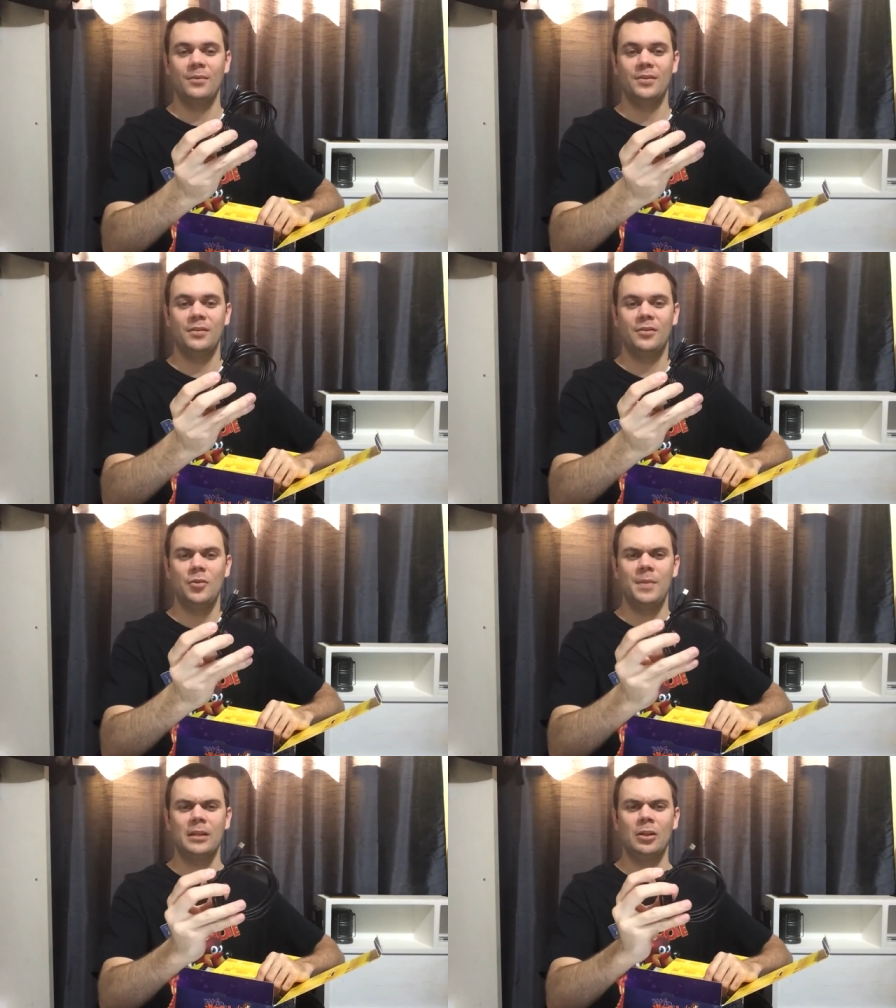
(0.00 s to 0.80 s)
what's it,
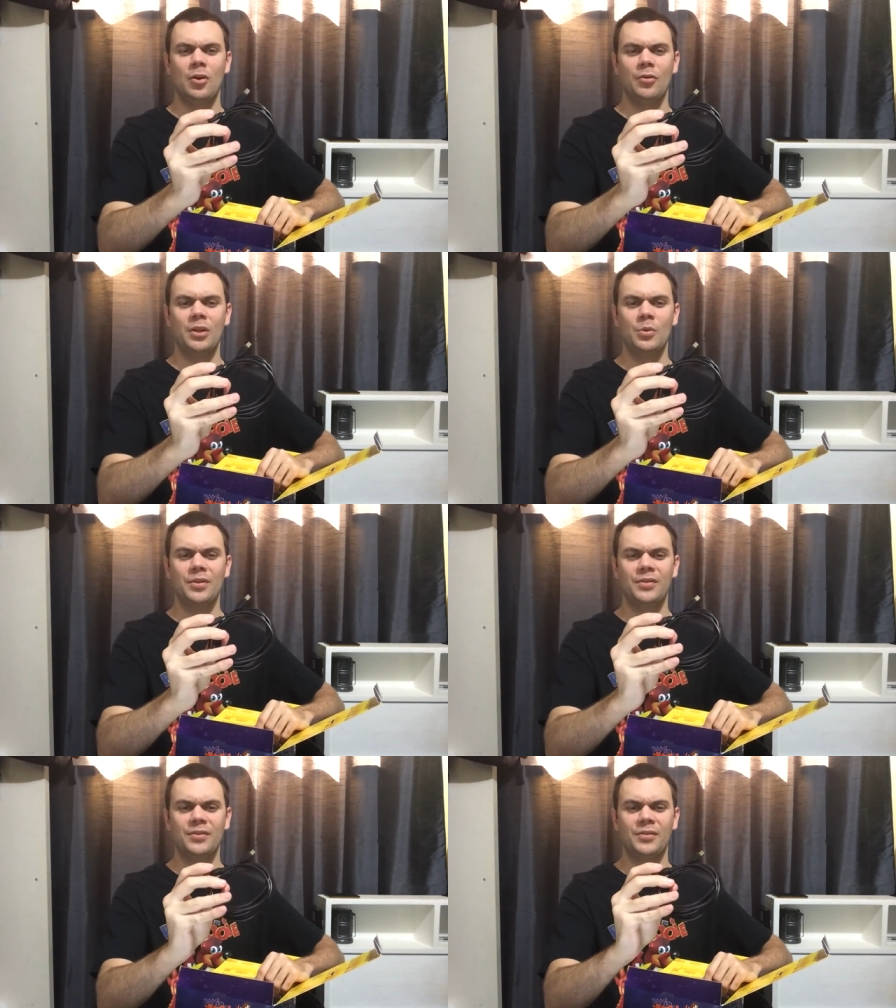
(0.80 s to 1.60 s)
two meter long
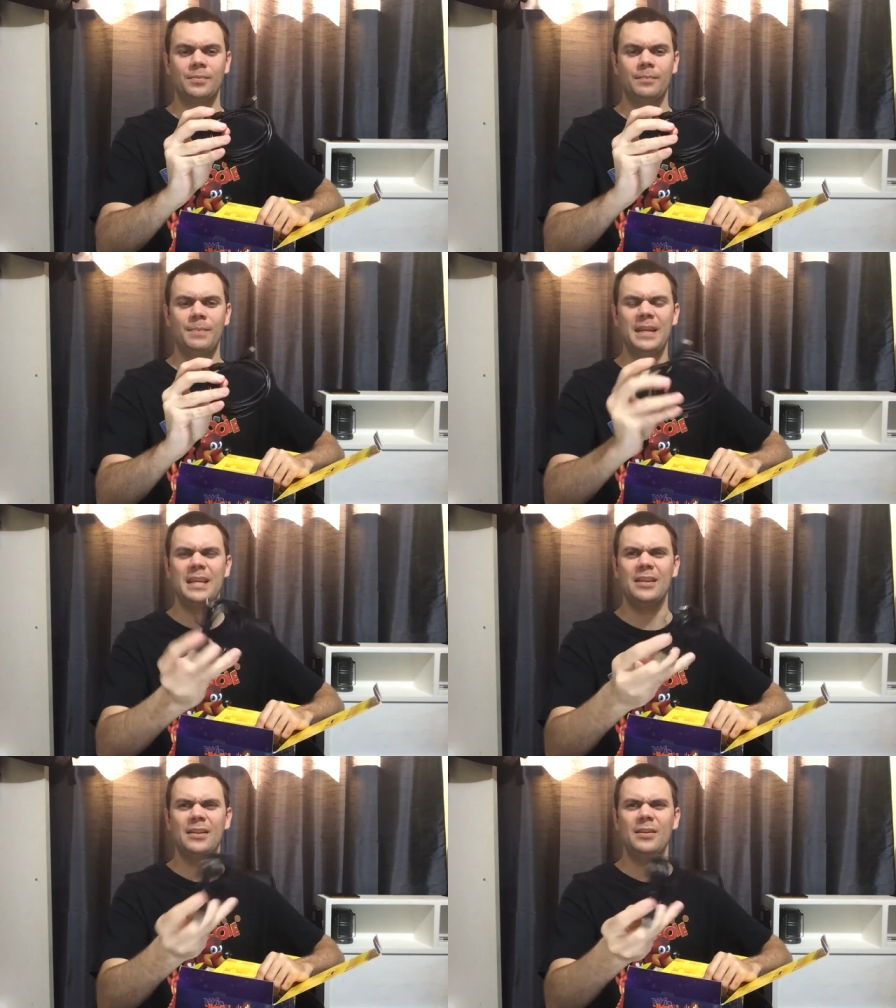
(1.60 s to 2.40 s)

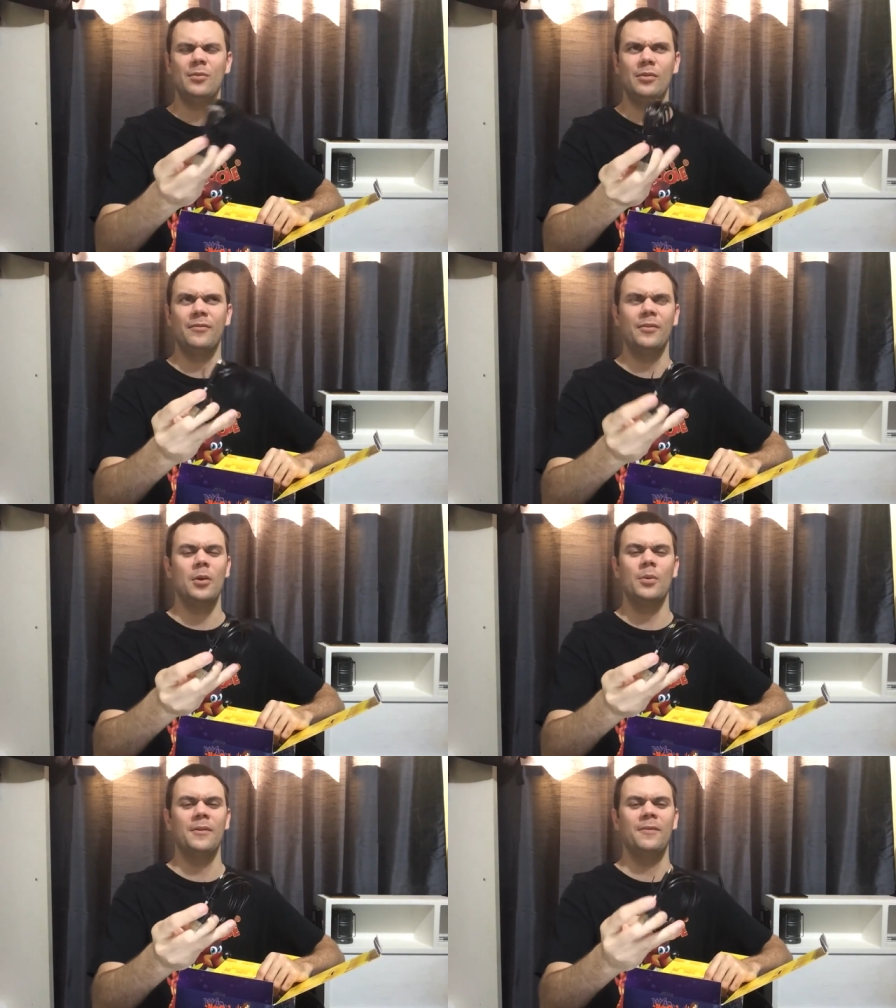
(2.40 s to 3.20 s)
USB. I
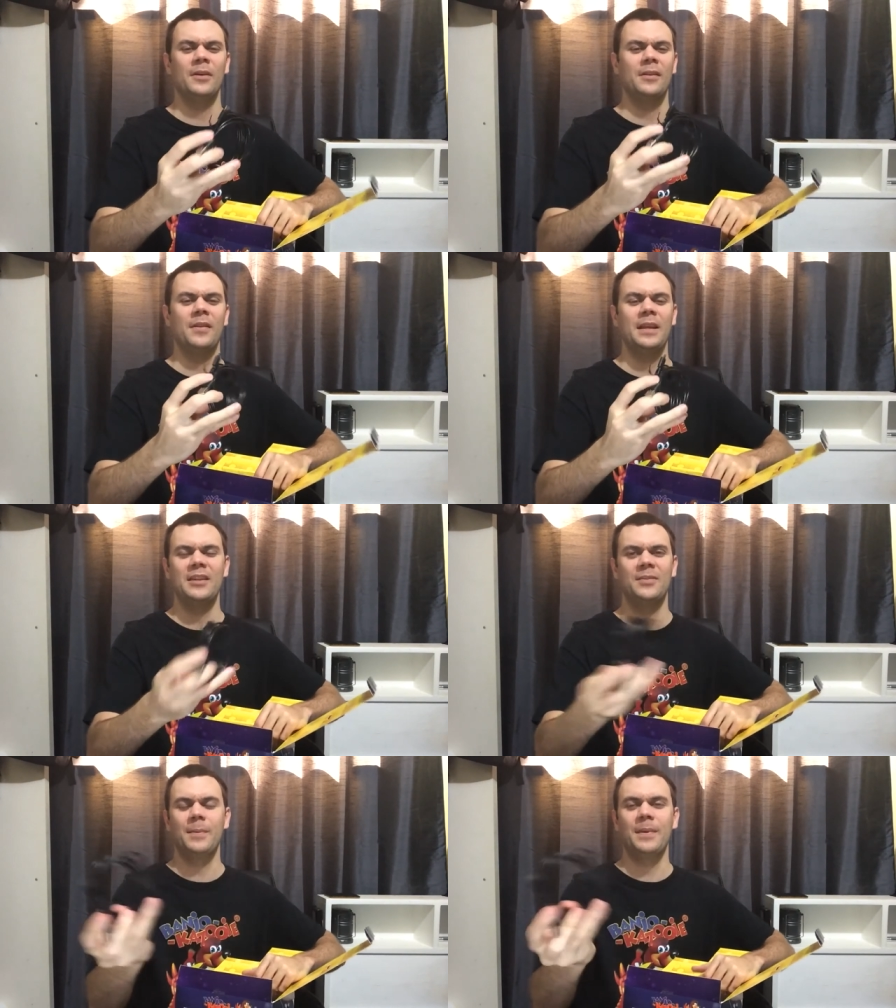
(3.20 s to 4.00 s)
forgot what the fuck the
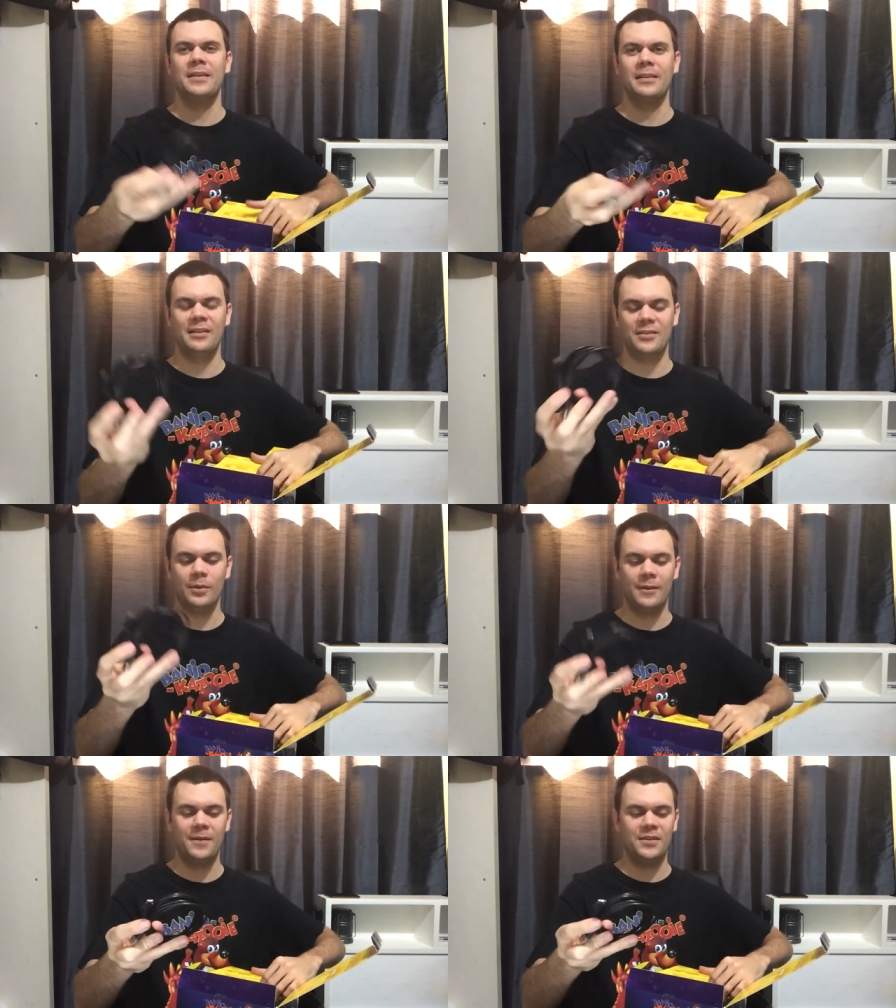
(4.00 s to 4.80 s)
thing is, but basically it's the
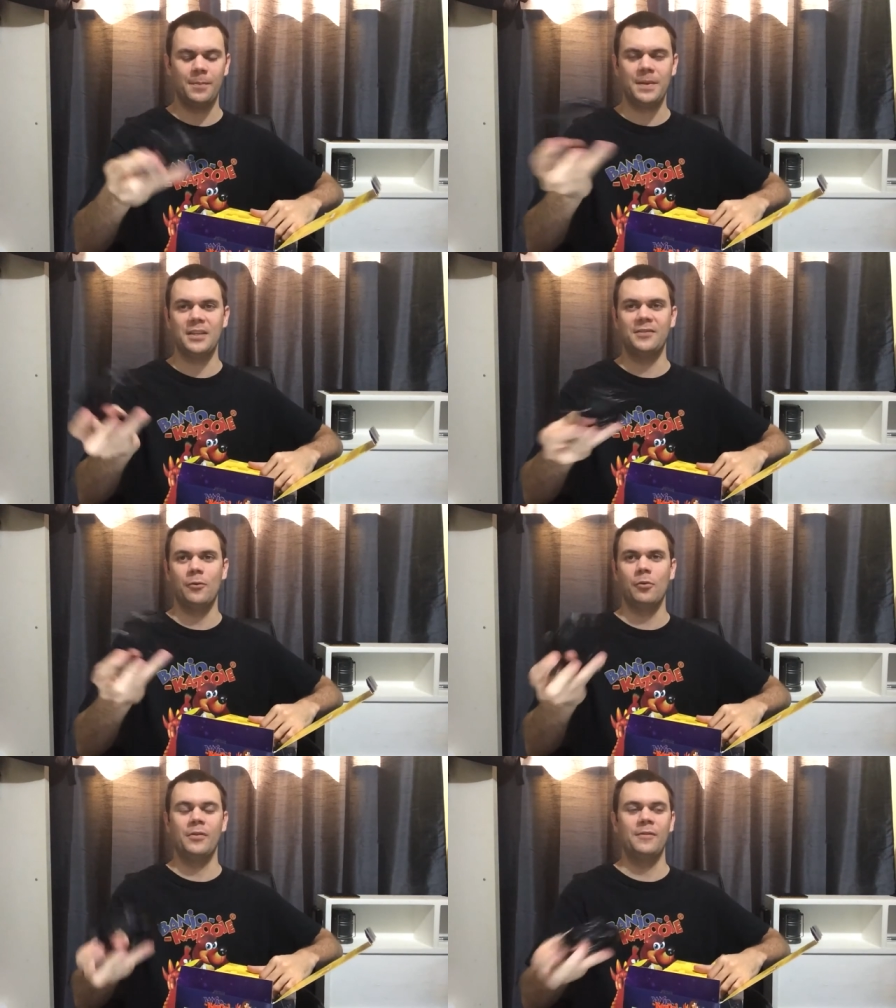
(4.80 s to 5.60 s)
one that fits the
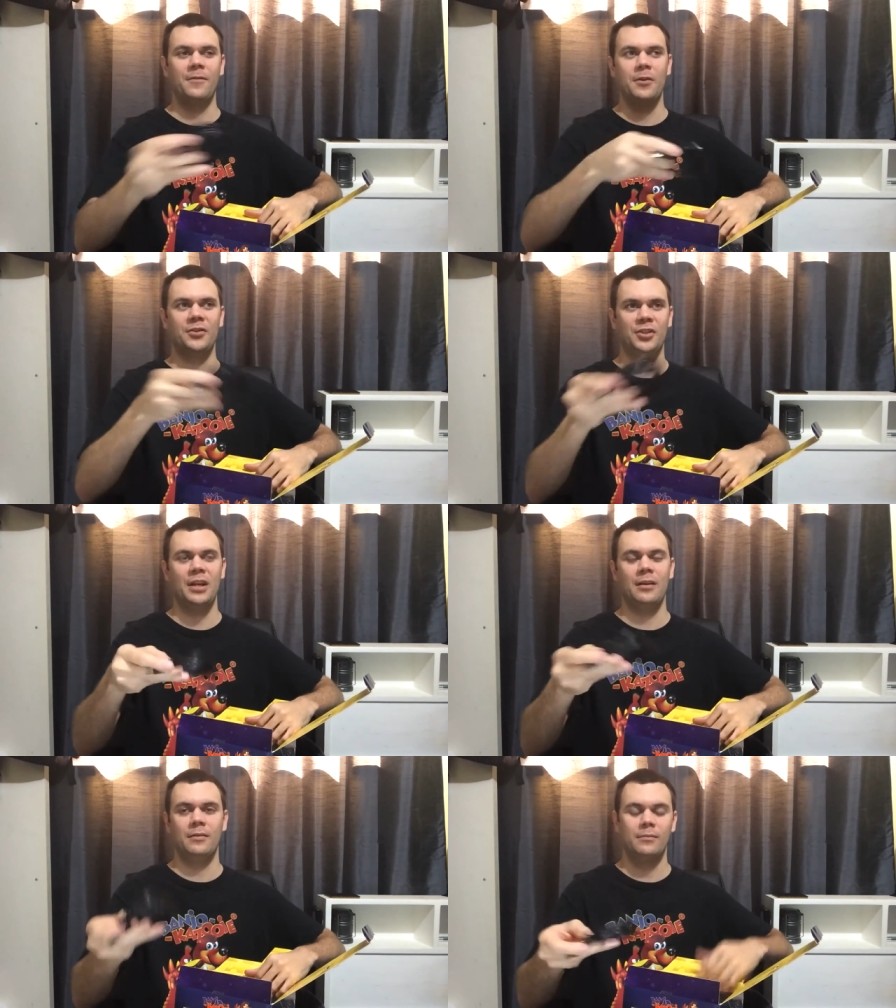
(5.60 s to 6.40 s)
PS4 and the first
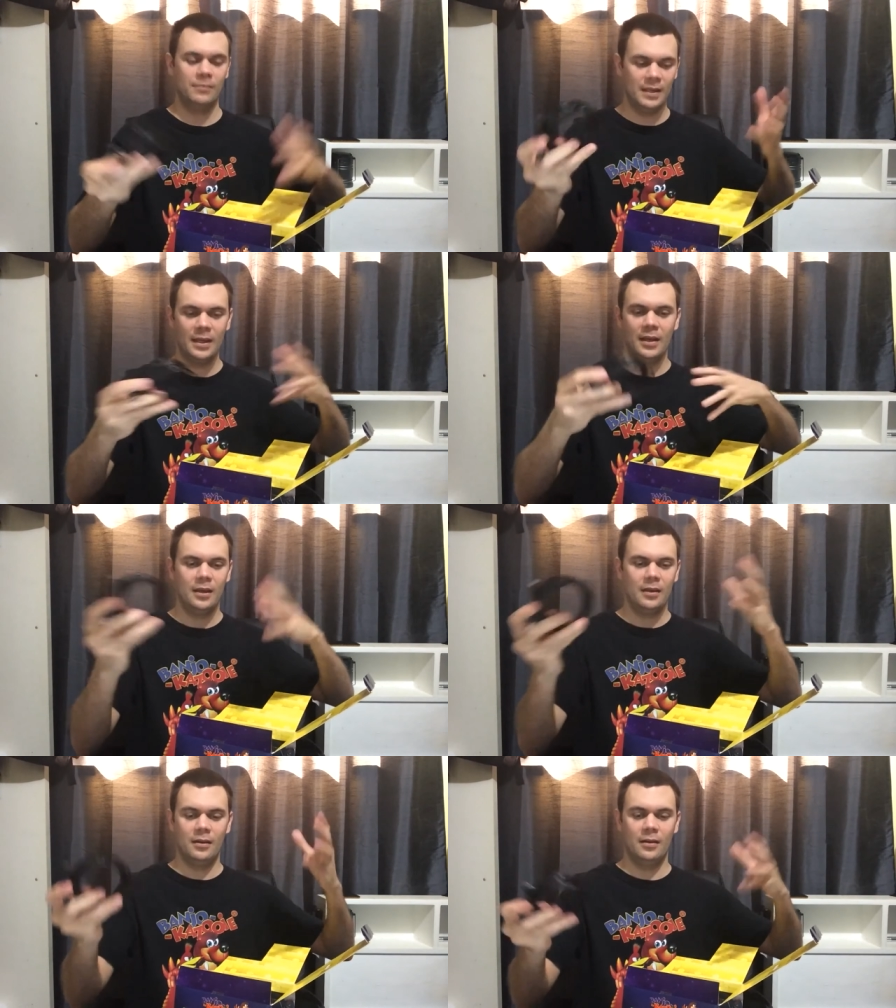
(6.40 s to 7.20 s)
gen
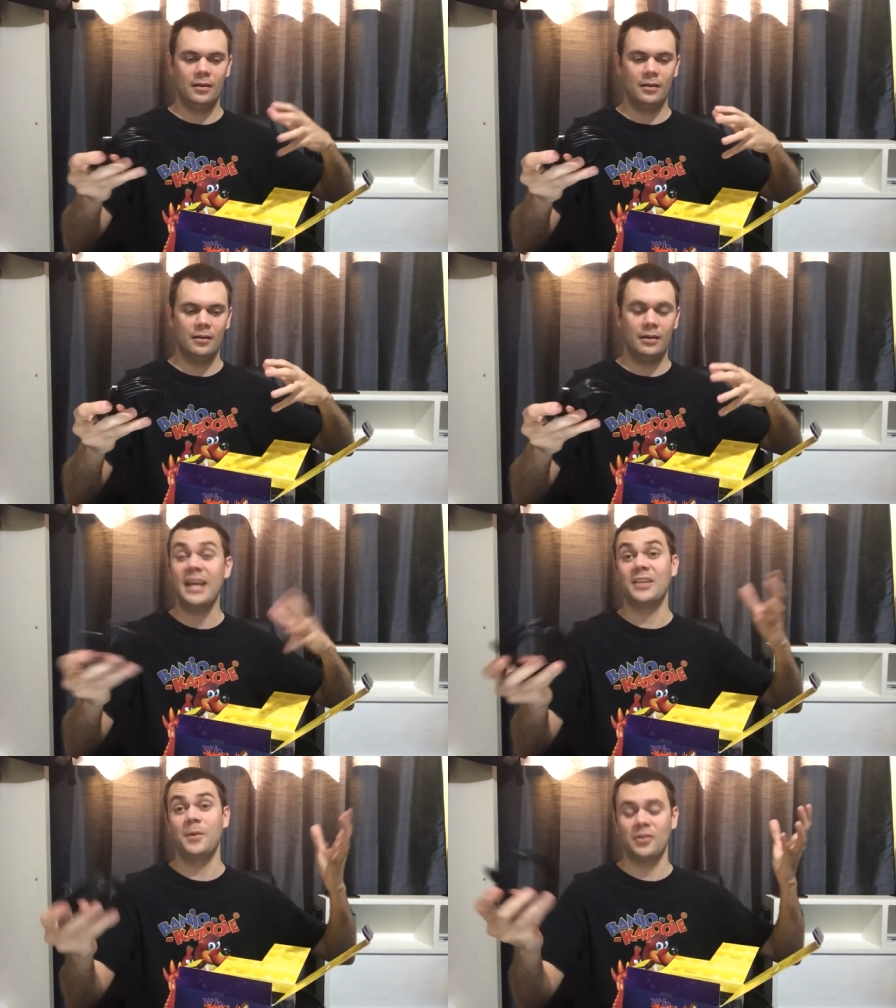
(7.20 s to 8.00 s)
uh,
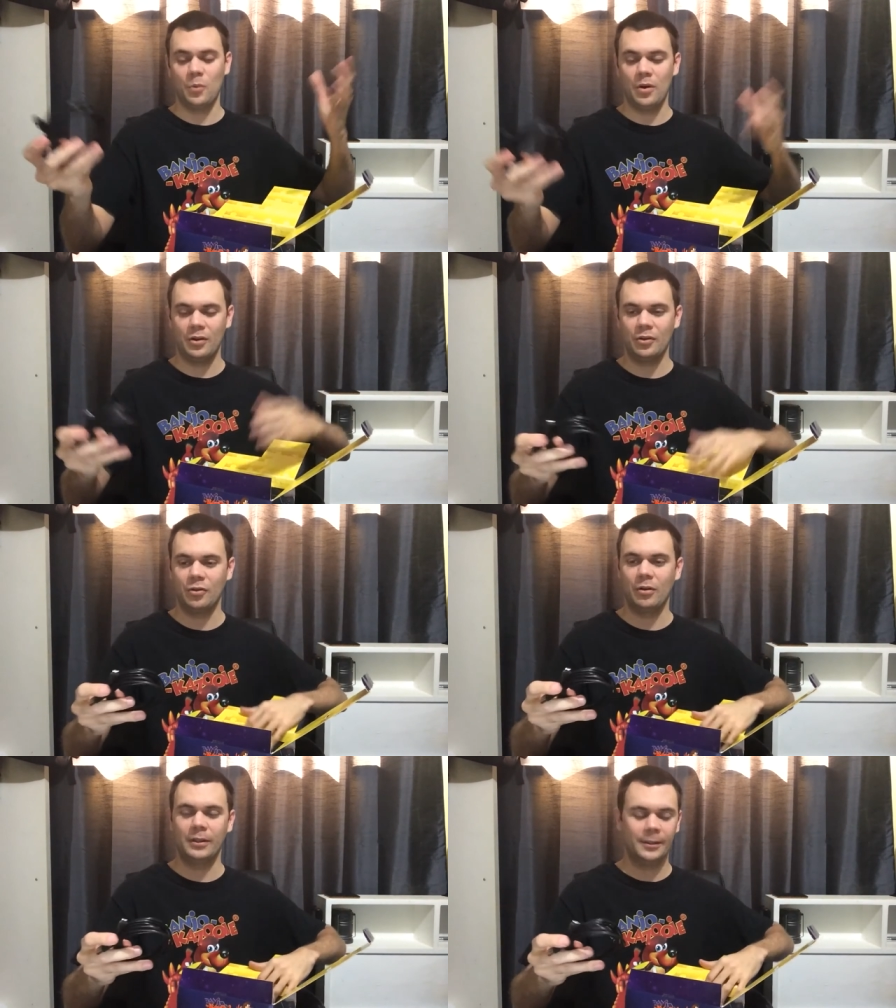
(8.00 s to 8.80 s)
Xbox One
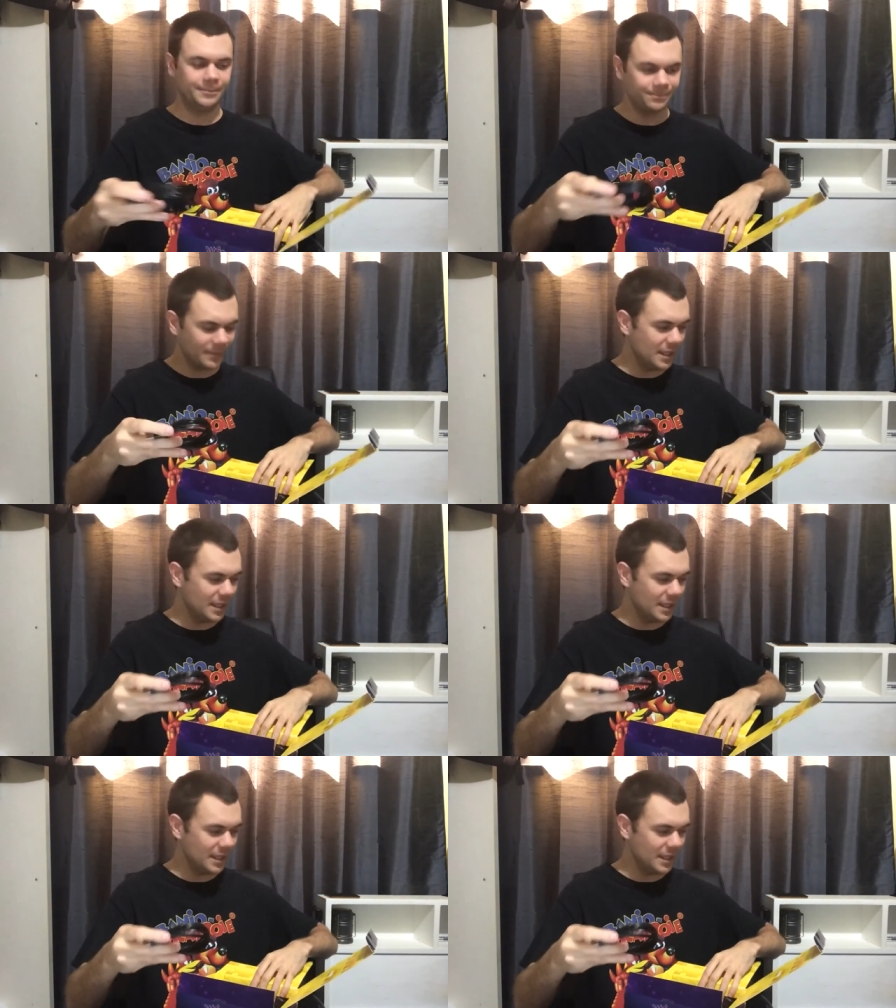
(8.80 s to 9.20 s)
controller.